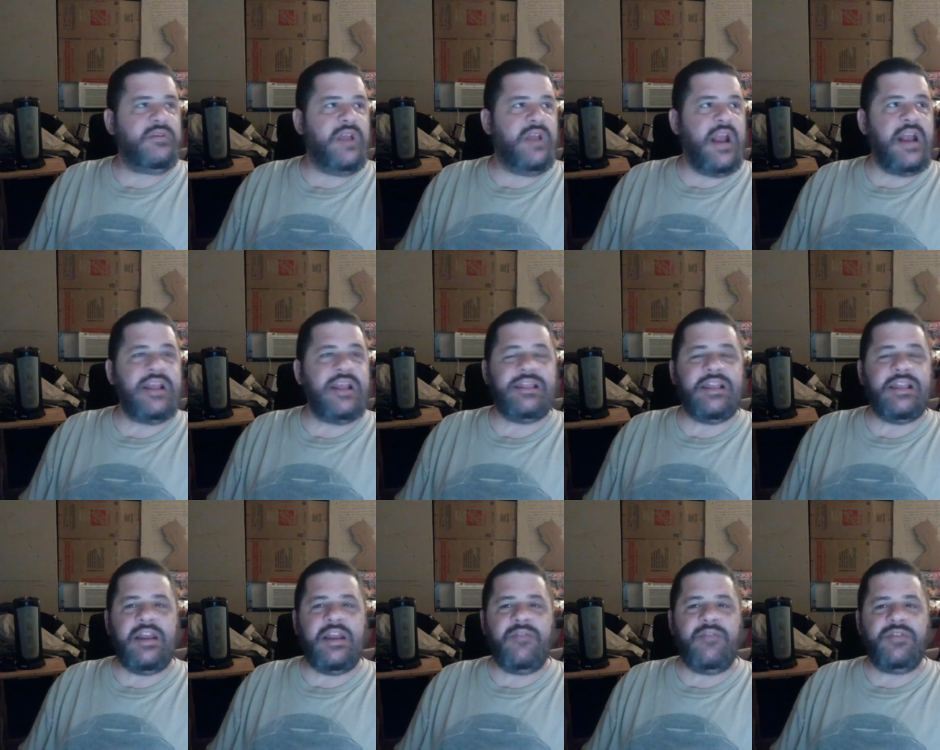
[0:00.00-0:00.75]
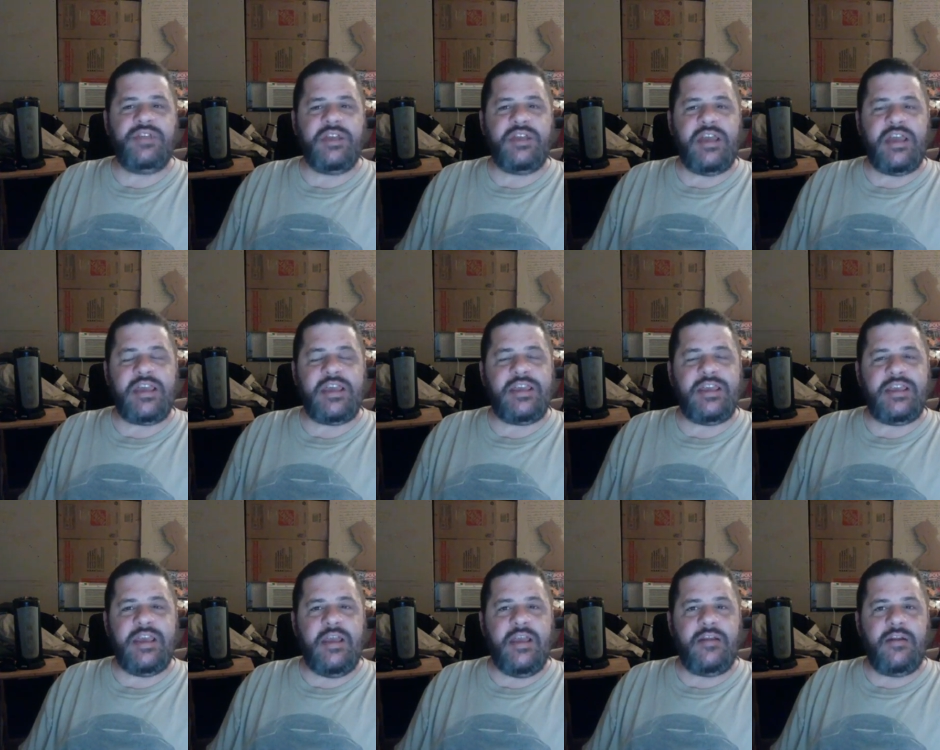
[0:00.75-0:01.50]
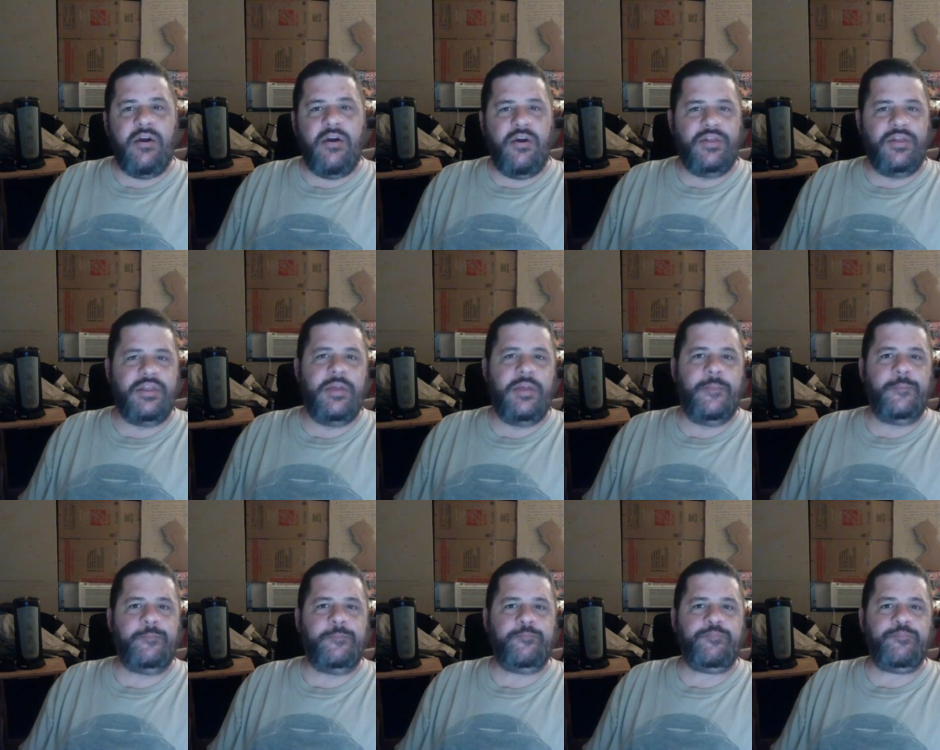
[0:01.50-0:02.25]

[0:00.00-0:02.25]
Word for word: anything and everything he can get on them.